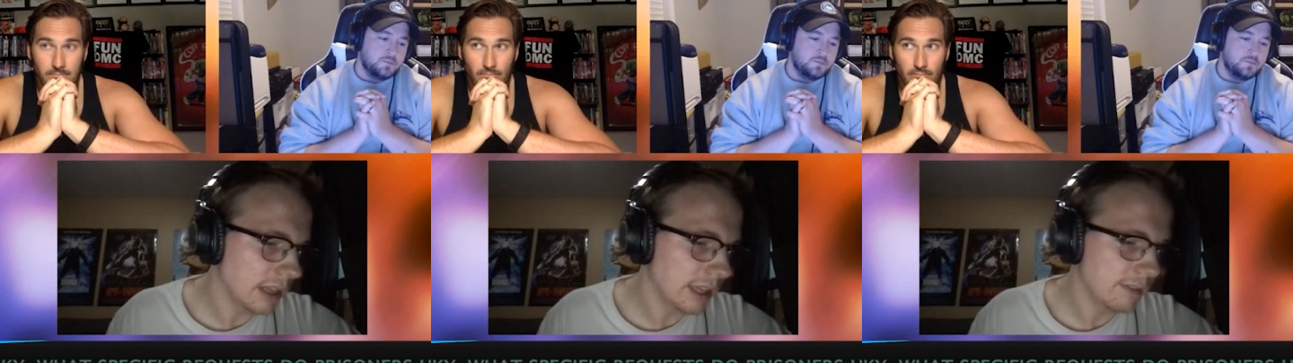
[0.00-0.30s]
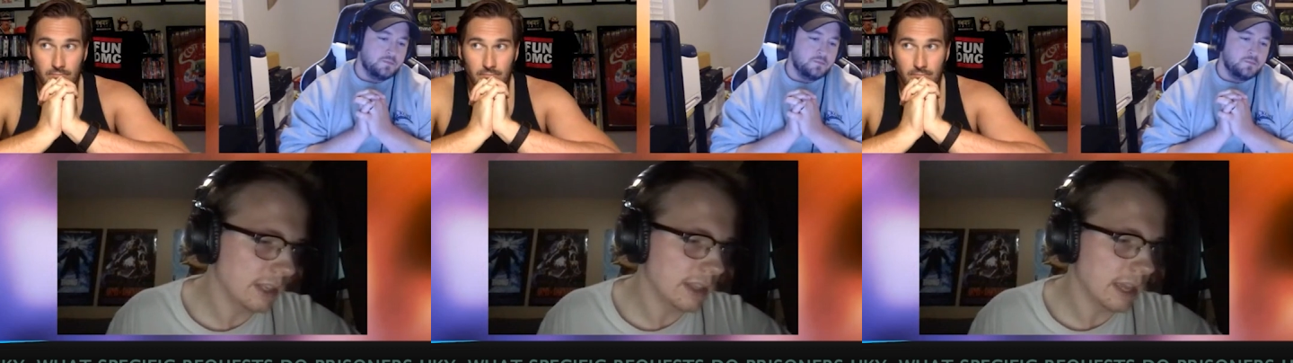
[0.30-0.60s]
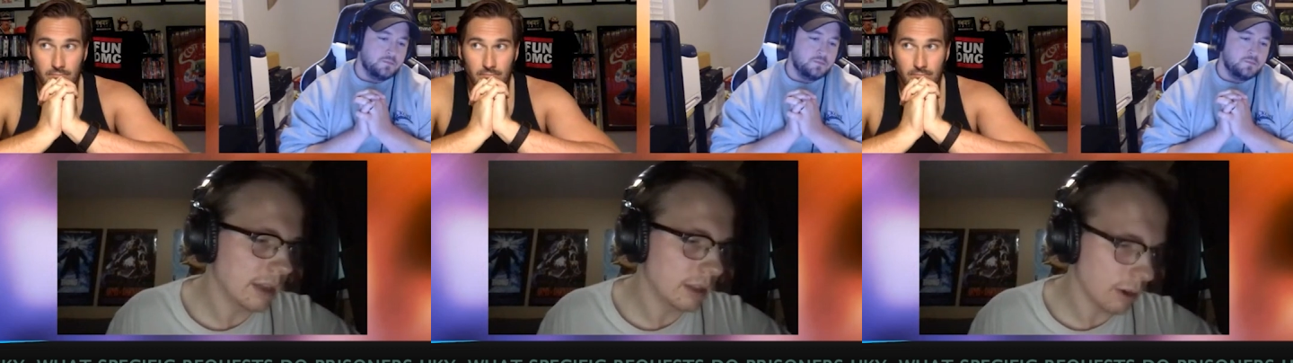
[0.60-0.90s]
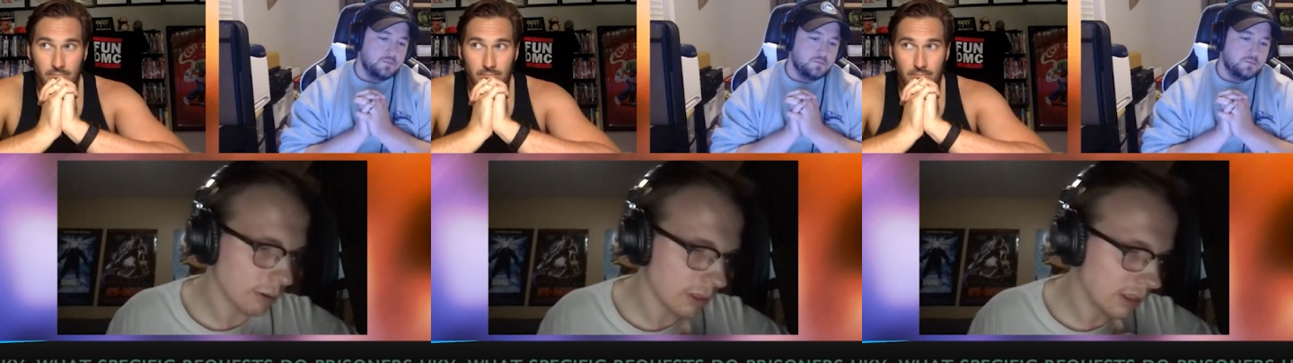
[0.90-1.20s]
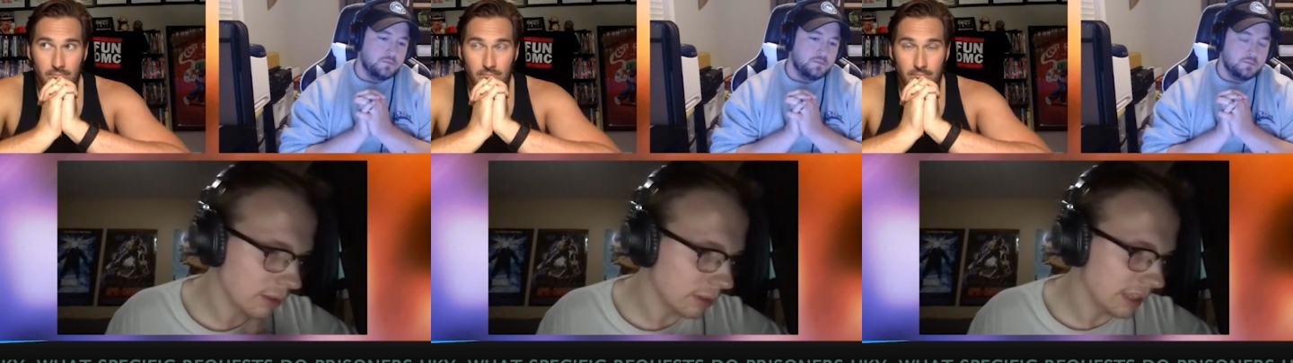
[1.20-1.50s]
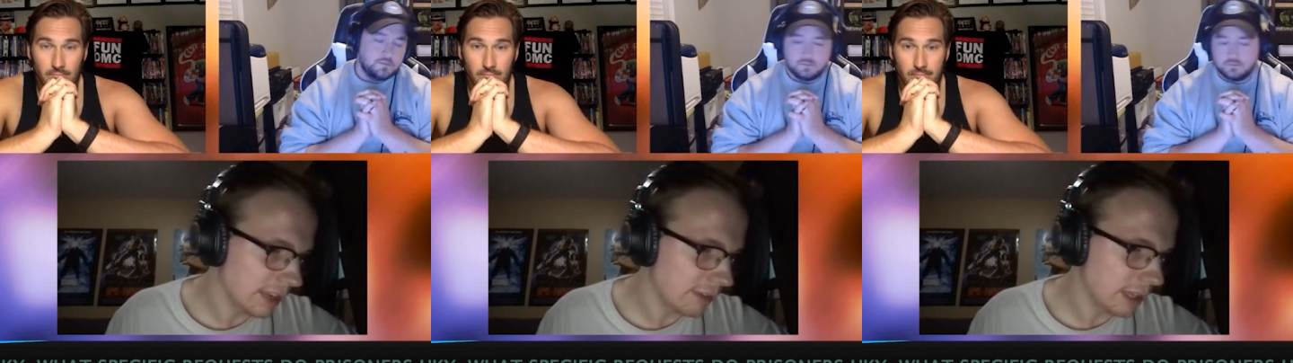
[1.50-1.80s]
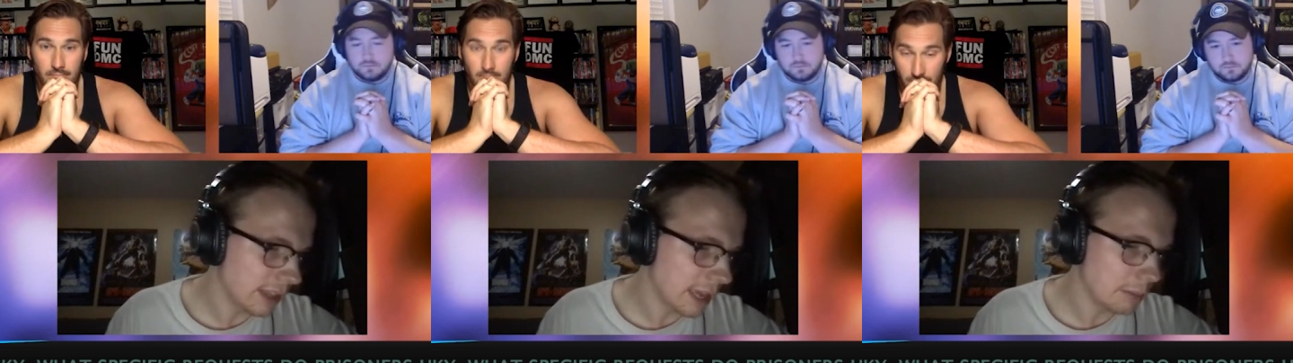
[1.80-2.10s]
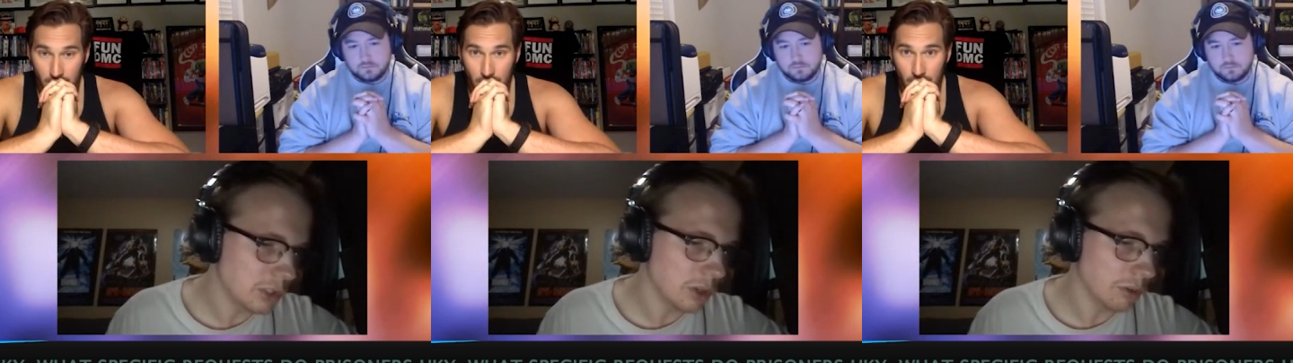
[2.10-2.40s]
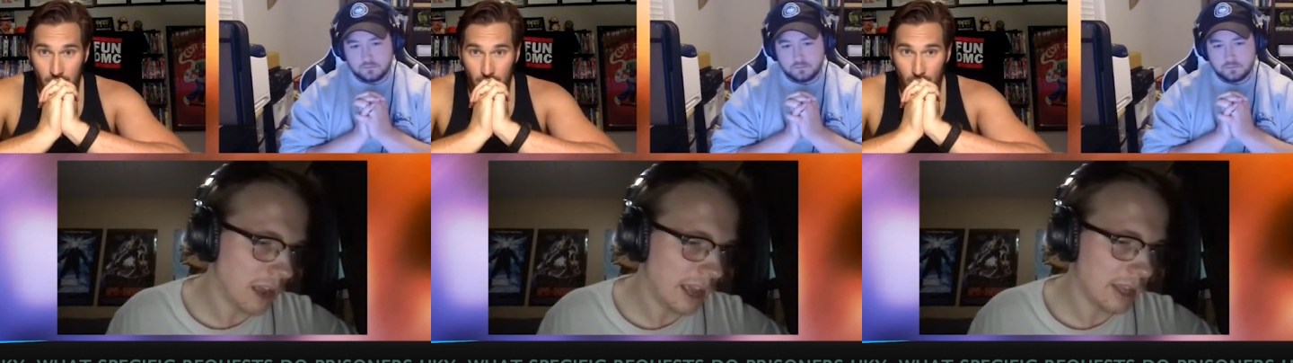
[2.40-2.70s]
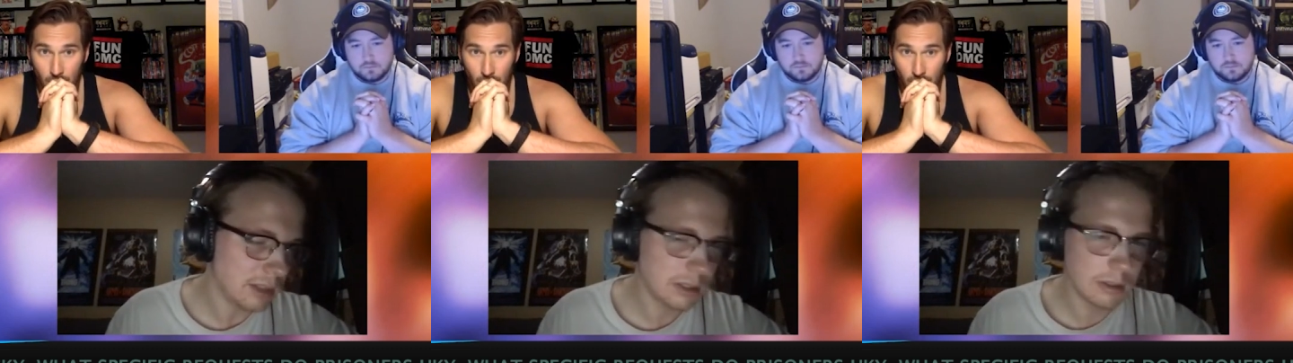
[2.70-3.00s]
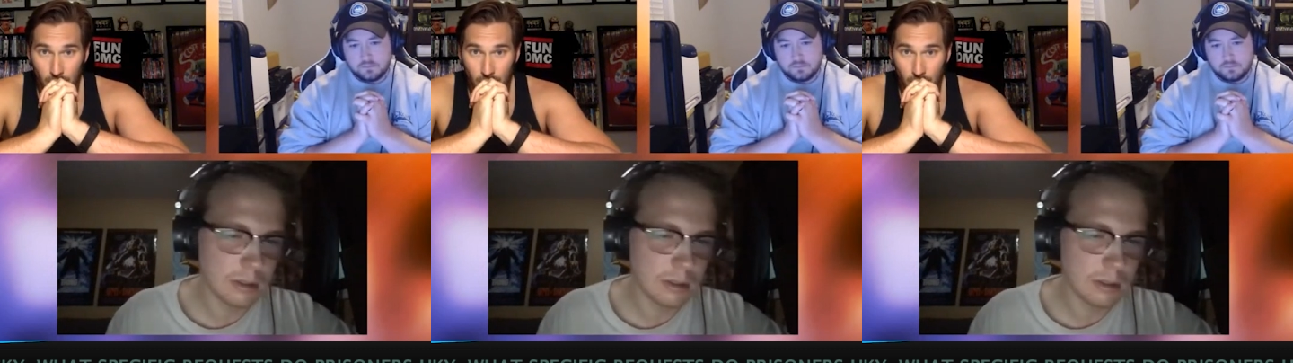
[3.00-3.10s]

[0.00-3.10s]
Speaker 1: leaving that or leaving them to riot?